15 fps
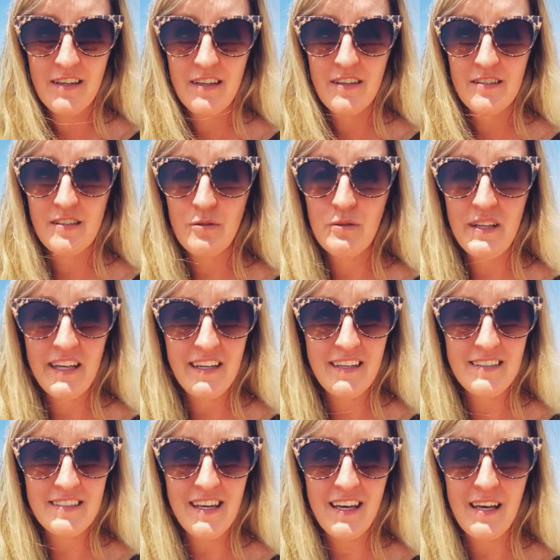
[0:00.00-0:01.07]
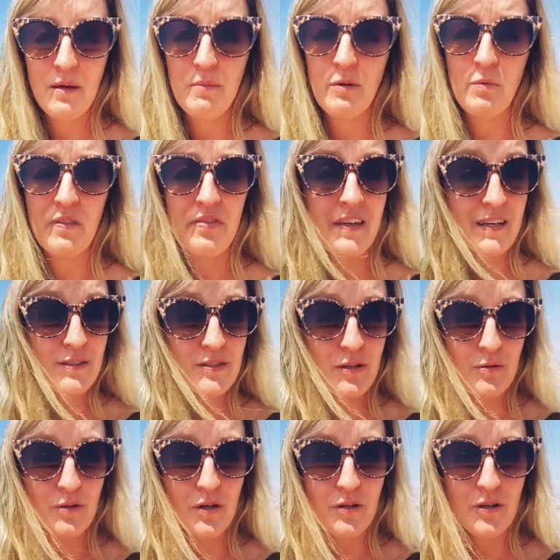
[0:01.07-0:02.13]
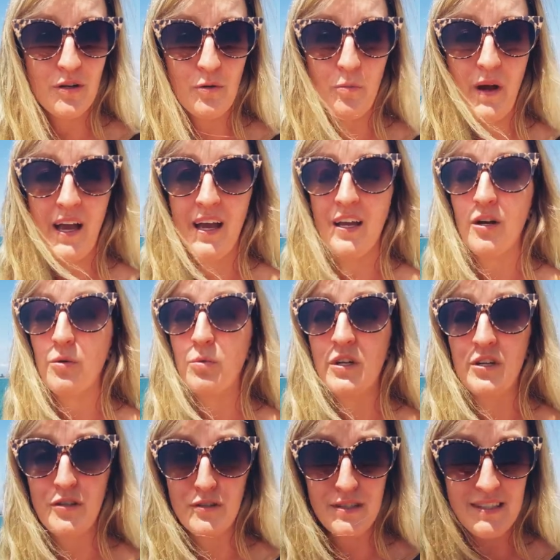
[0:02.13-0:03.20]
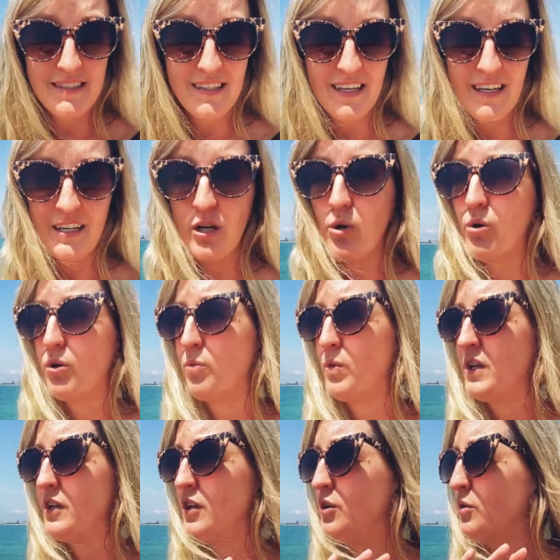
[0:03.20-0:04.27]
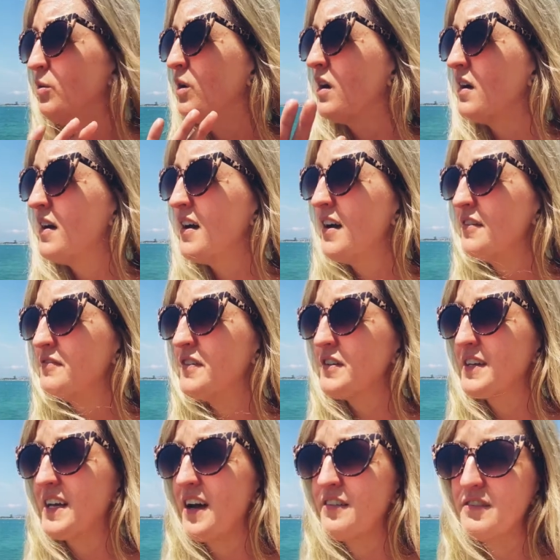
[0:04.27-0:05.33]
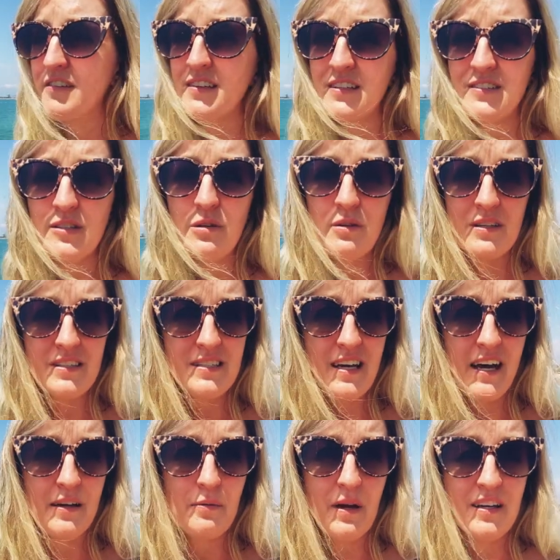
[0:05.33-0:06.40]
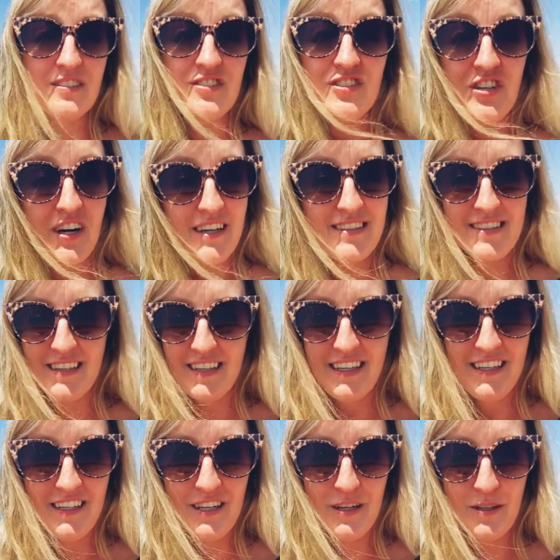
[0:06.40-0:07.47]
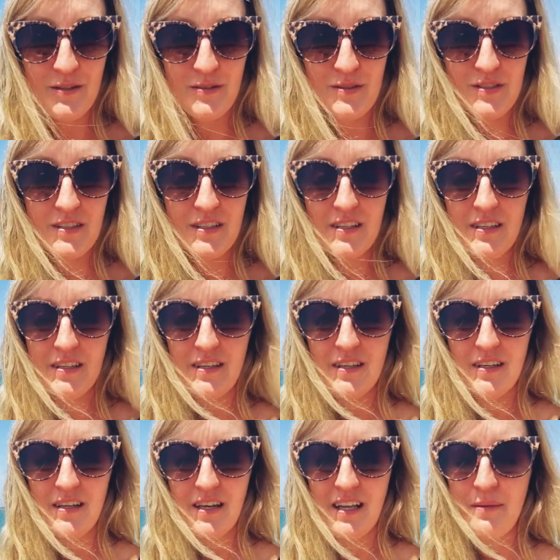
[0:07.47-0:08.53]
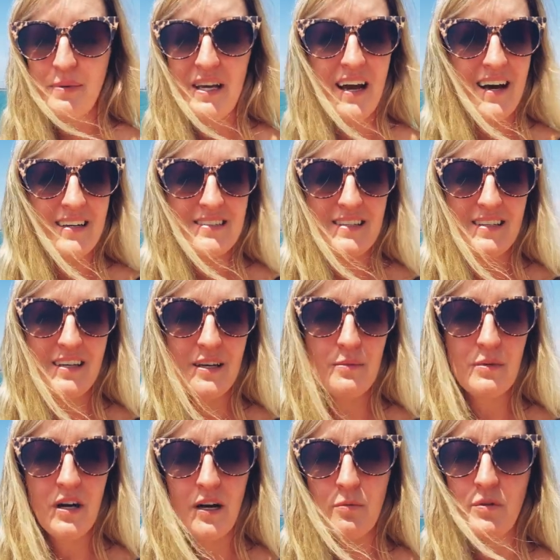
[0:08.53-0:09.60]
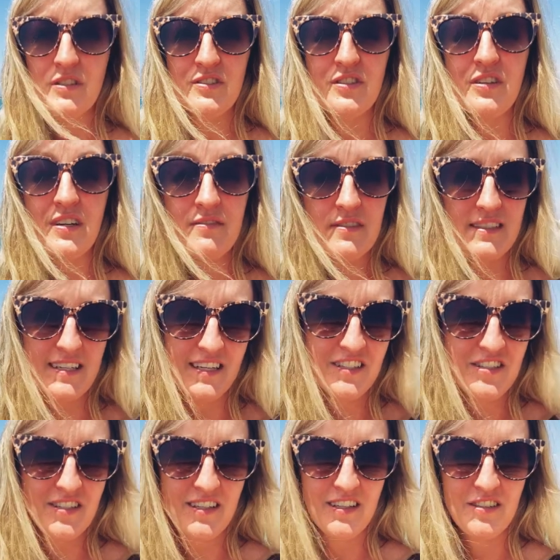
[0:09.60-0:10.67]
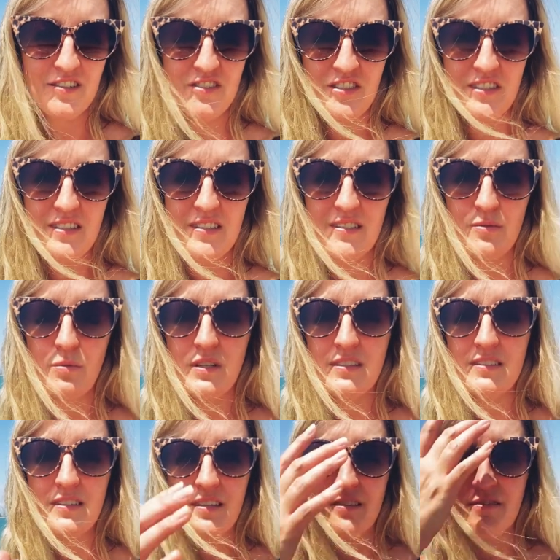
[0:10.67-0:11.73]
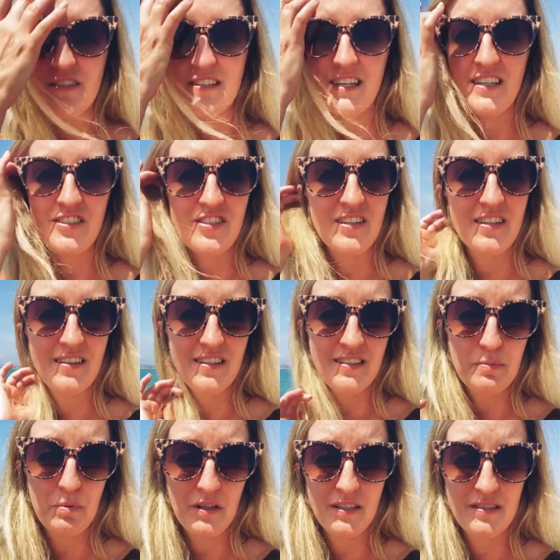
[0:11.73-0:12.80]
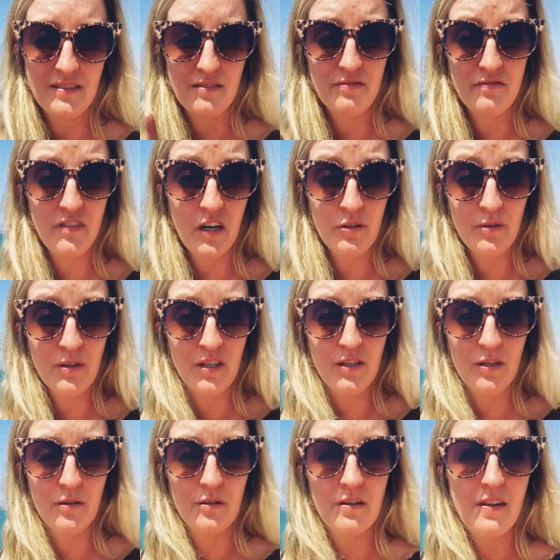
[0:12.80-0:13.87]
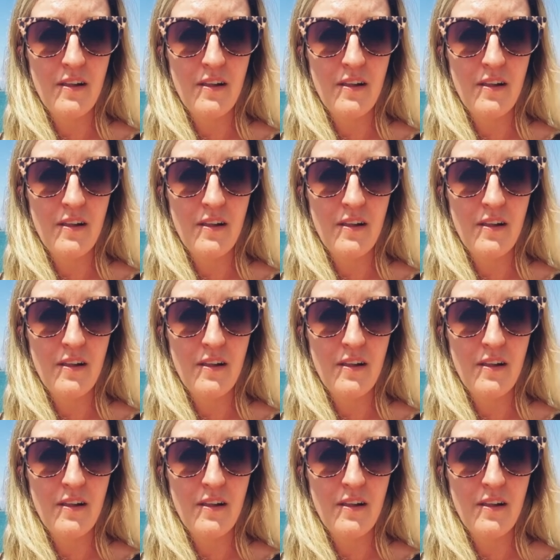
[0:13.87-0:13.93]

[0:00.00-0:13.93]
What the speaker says: So lean into Him, and when things don't go your way, or when you're sick, or when you feel like everything's going sideways, trust that He knows. And be asking Him, God, what's your invitation here? Jesus, what is the invitation in this place to follow you?